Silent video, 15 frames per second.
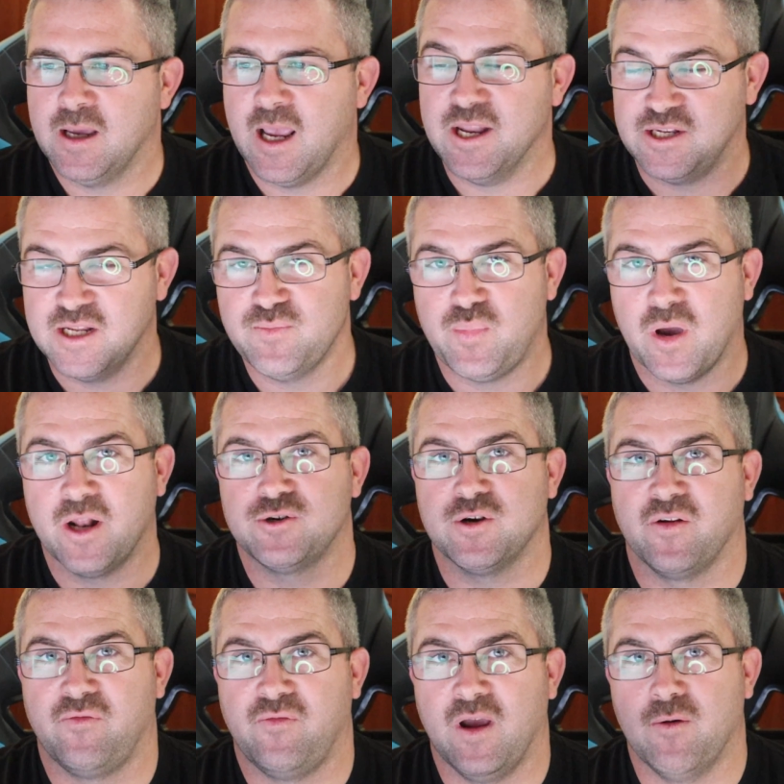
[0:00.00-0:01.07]
it did
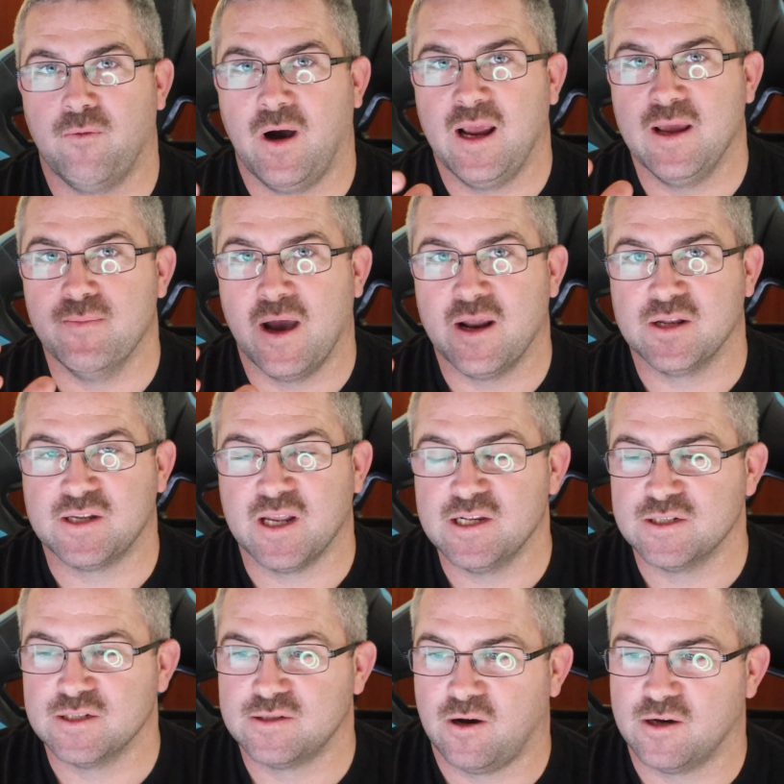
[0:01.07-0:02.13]
penetrate a fair way. It made a
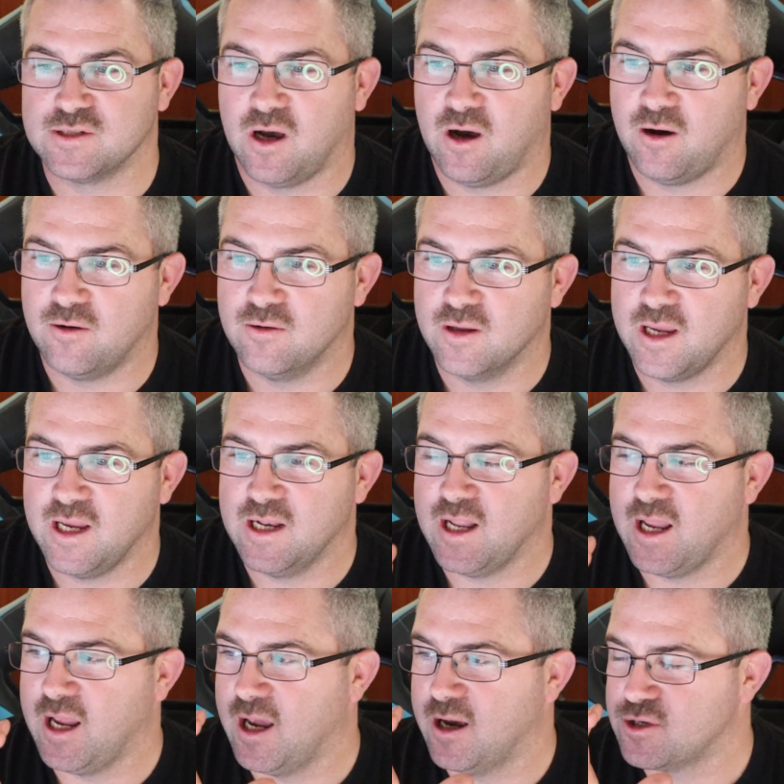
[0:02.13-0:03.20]
decent sized hole in
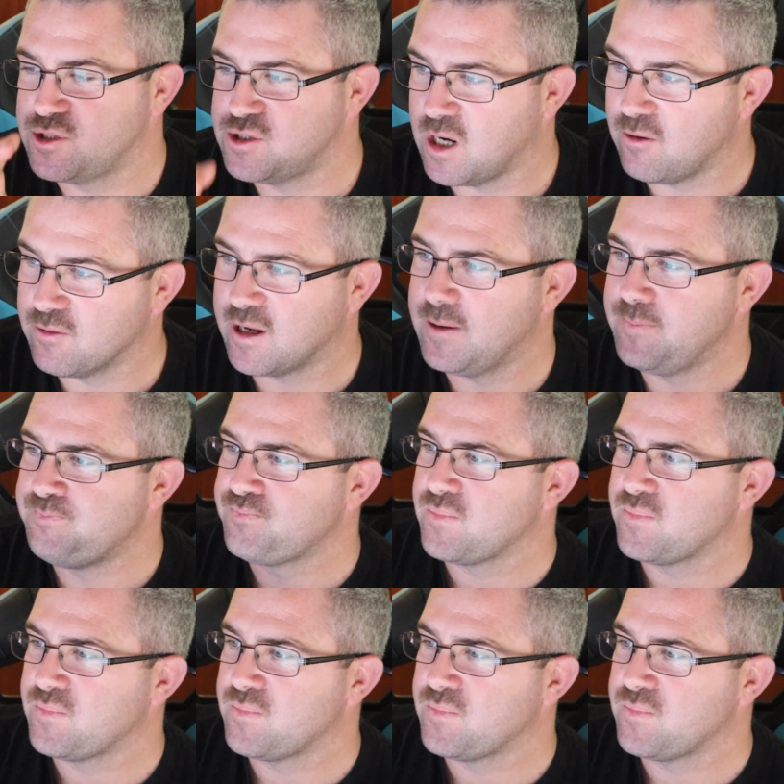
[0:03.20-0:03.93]
our shoulder.